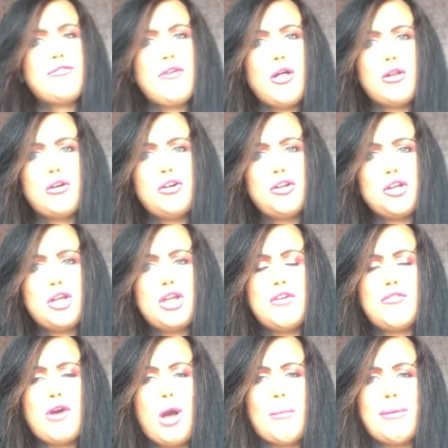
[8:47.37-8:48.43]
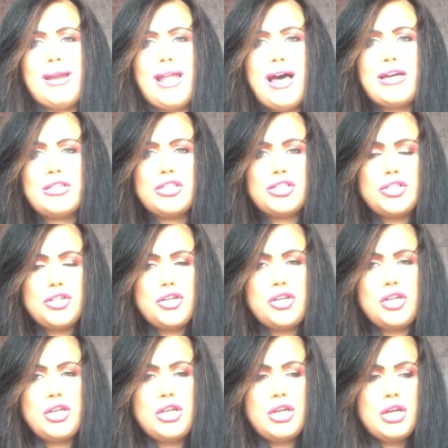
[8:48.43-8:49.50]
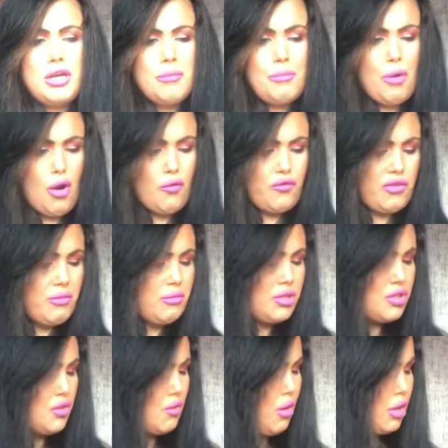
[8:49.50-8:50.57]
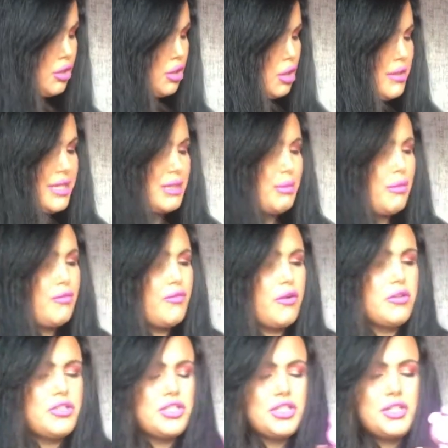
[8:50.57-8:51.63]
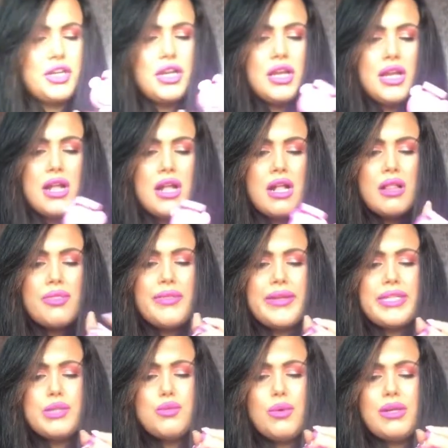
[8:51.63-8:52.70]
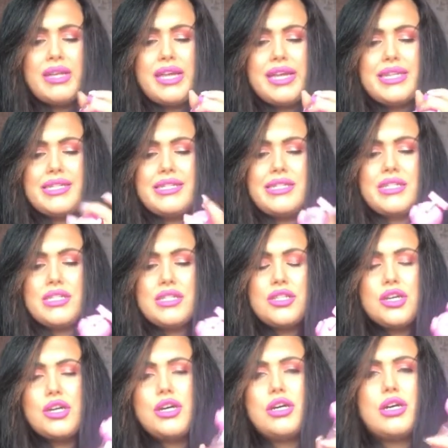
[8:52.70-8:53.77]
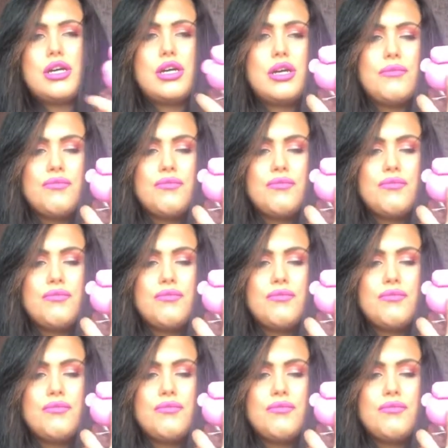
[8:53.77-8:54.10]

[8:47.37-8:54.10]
further ado, I've got my last two perfumes, so I'll do this one first. This one is the